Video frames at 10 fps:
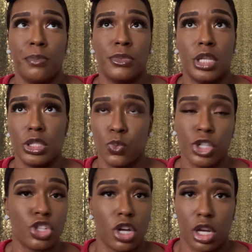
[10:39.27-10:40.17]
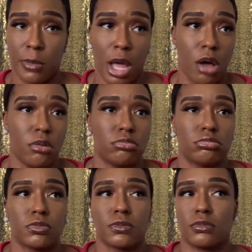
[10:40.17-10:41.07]
This we're talking about,
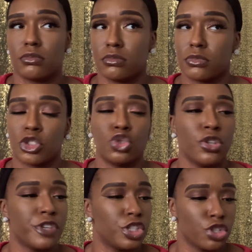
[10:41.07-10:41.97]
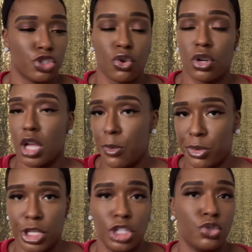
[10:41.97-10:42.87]
do your research on companies,